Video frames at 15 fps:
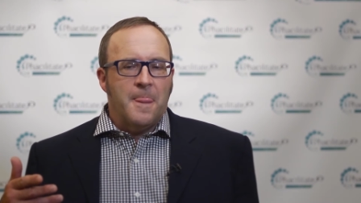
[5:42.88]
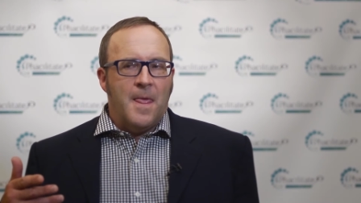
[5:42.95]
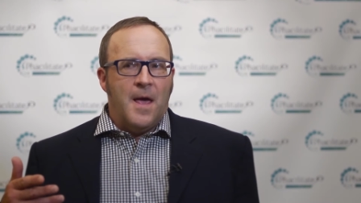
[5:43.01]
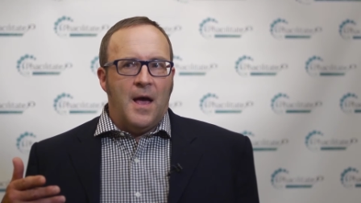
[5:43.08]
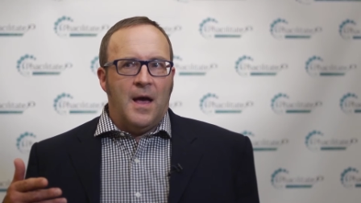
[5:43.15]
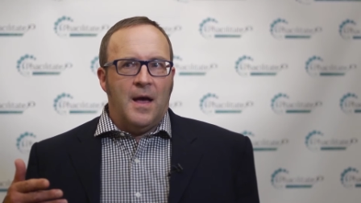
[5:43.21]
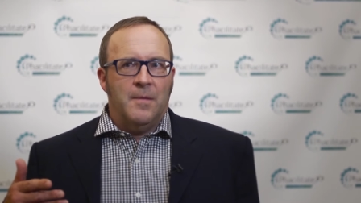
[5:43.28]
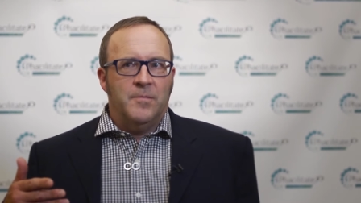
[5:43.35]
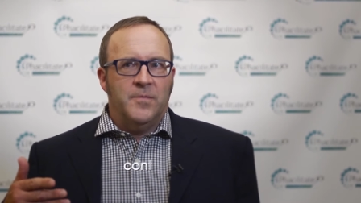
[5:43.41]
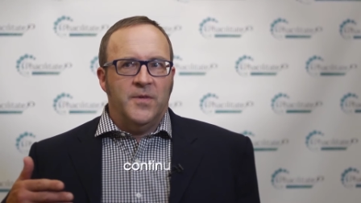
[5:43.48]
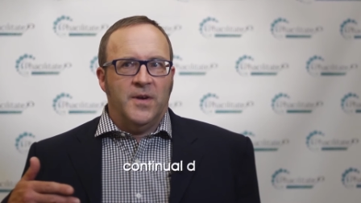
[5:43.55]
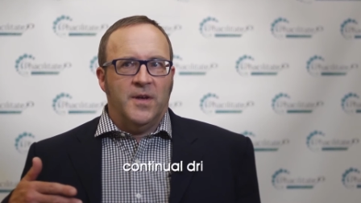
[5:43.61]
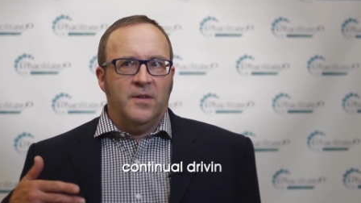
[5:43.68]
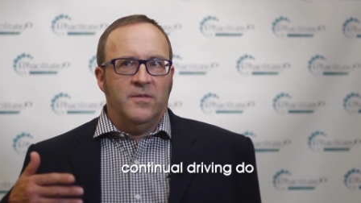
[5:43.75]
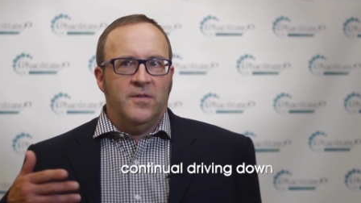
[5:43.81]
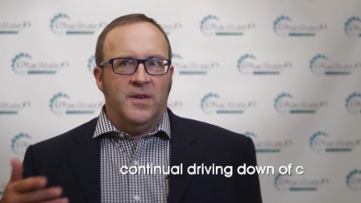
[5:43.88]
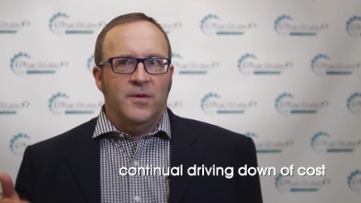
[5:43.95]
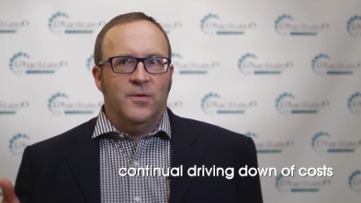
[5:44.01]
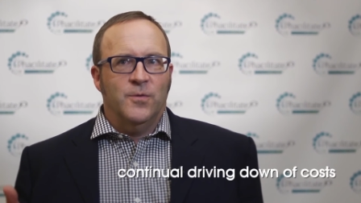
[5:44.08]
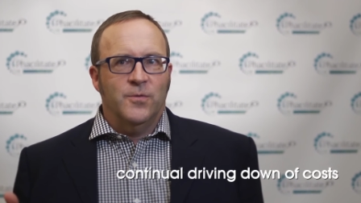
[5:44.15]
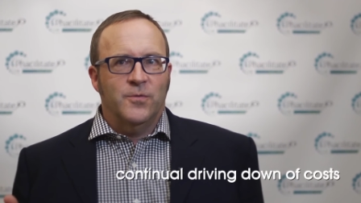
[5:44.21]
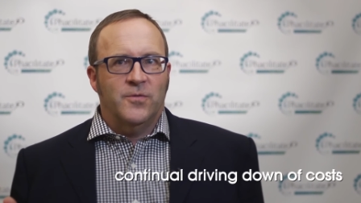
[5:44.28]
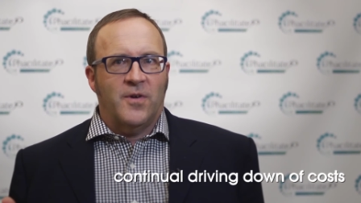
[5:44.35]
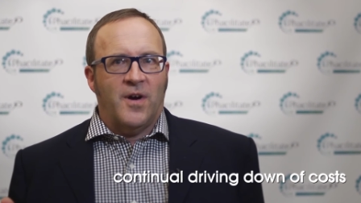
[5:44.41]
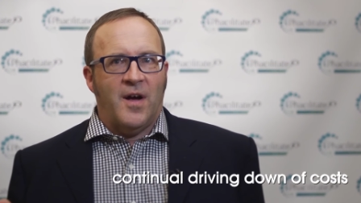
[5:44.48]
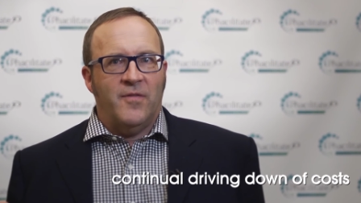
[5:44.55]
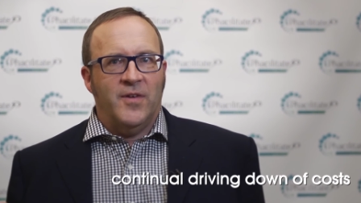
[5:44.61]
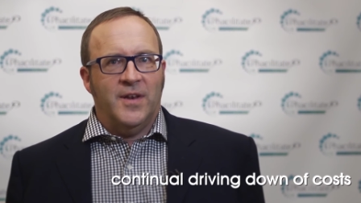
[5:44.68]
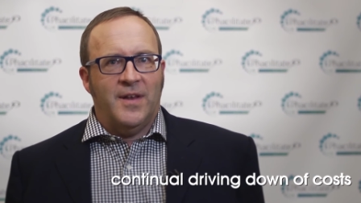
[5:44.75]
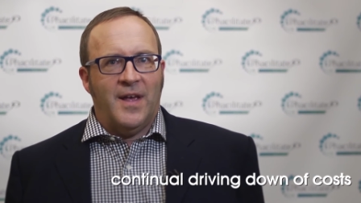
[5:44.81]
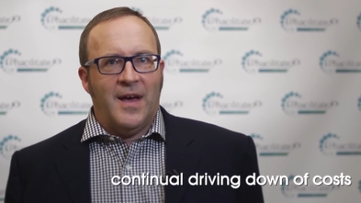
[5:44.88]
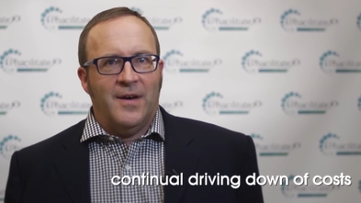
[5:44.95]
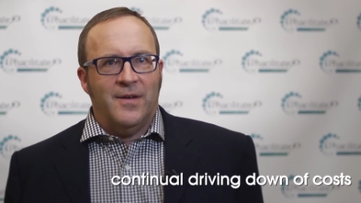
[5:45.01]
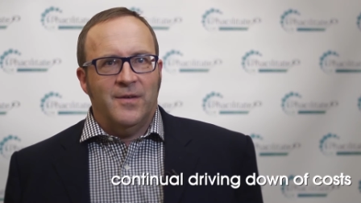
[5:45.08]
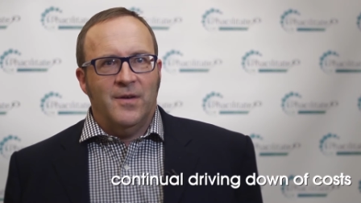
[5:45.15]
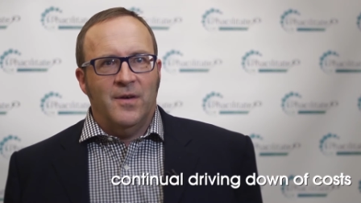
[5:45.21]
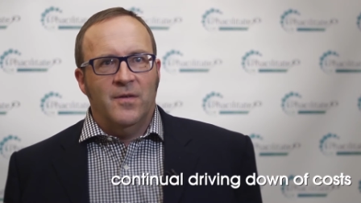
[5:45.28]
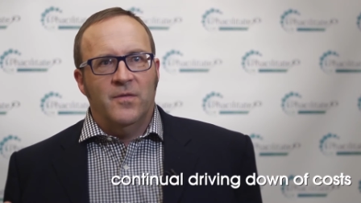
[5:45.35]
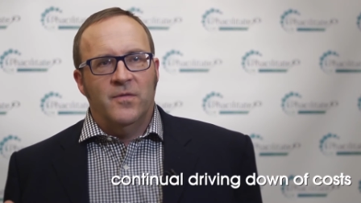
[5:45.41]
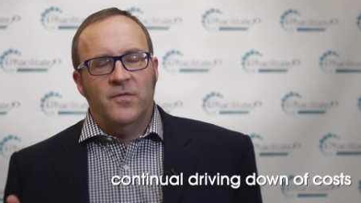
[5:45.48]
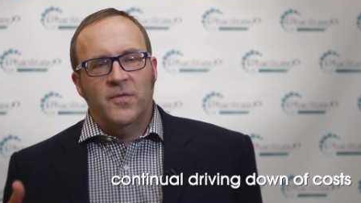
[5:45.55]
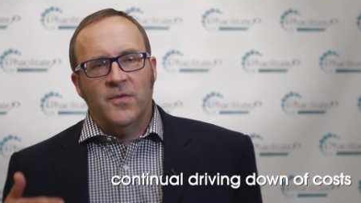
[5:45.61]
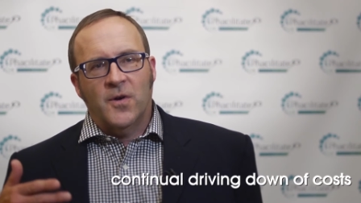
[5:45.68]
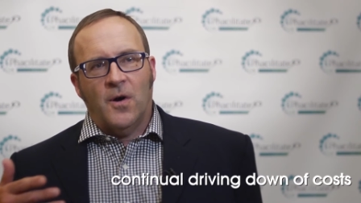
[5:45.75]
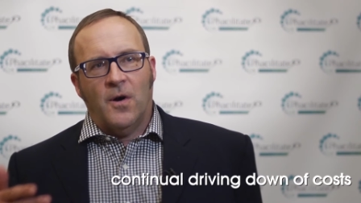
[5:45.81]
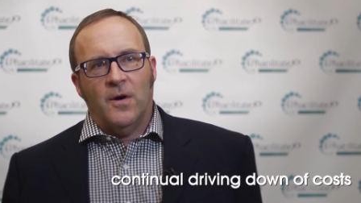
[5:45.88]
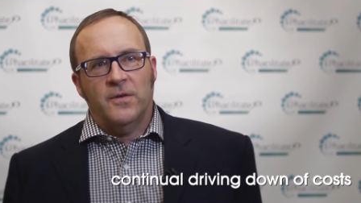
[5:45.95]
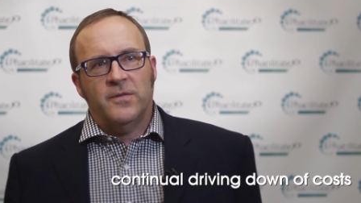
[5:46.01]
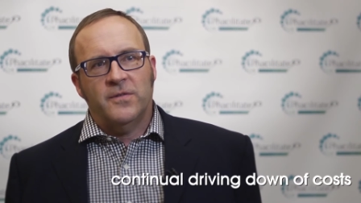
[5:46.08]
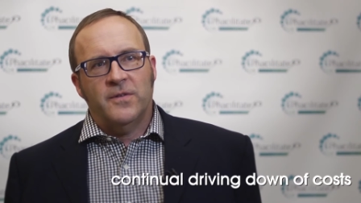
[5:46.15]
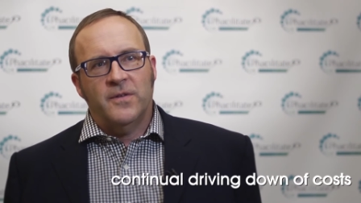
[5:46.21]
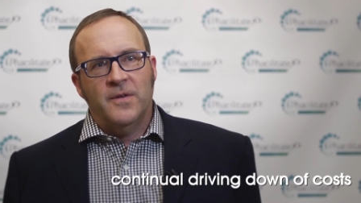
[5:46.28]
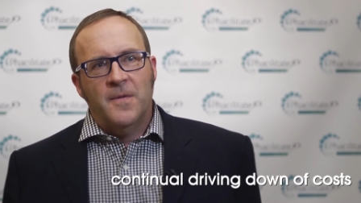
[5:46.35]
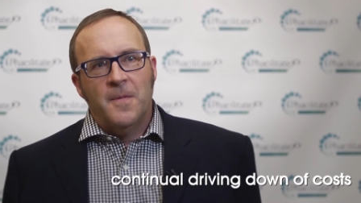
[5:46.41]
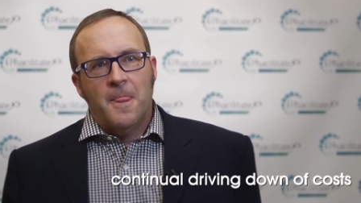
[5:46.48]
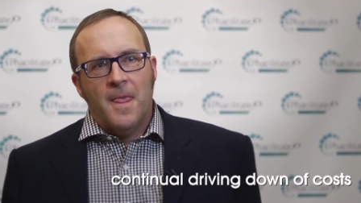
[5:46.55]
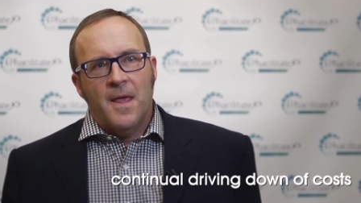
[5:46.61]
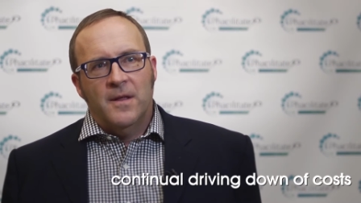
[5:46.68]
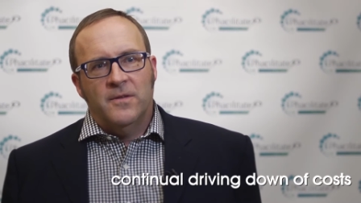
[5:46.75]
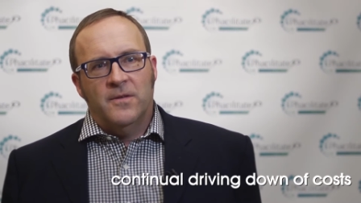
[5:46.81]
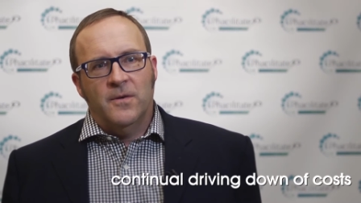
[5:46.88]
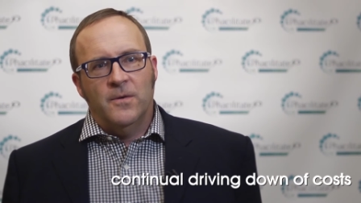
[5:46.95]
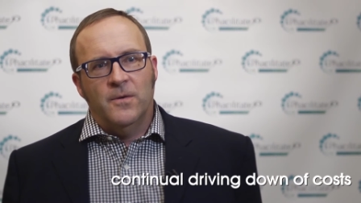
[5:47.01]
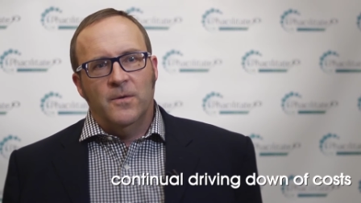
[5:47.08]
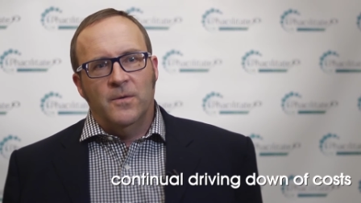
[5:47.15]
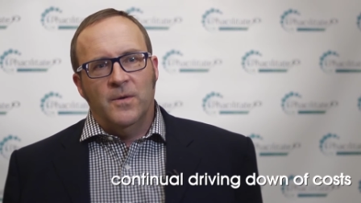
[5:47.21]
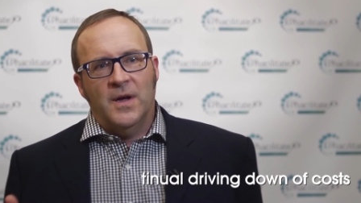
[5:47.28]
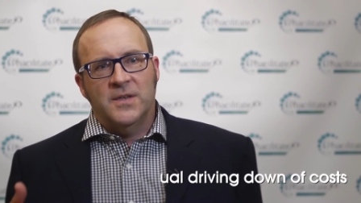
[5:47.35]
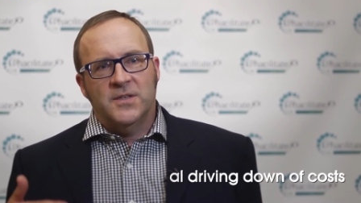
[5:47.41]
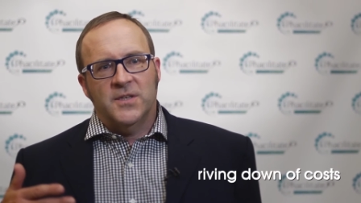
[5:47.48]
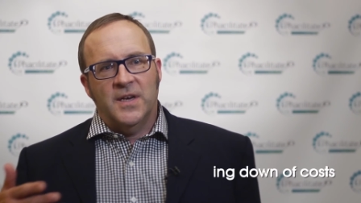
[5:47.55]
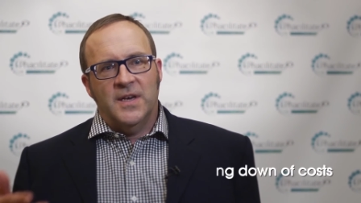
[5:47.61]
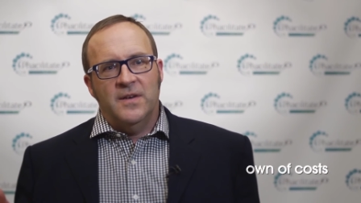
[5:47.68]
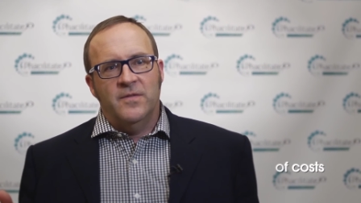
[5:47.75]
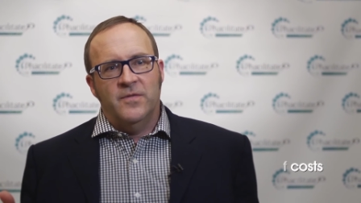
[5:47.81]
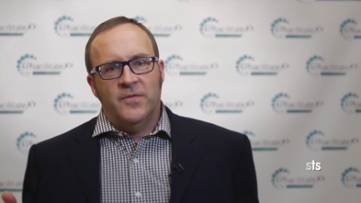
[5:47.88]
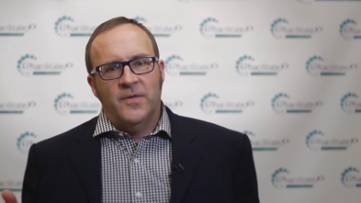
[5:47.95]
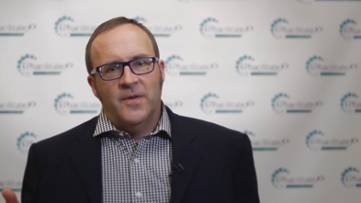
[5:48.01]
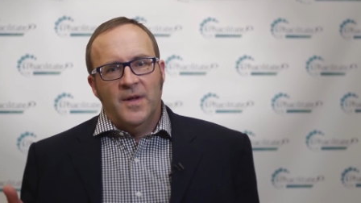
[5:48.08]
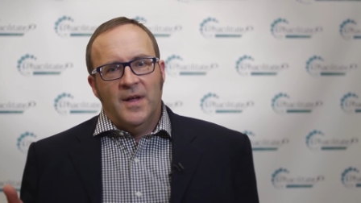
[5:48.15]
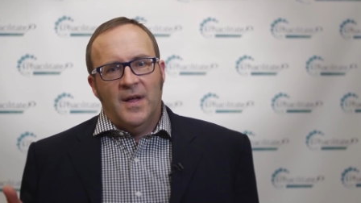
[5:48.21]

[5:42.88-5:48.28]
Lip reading: the continual driving down of cost to achieve,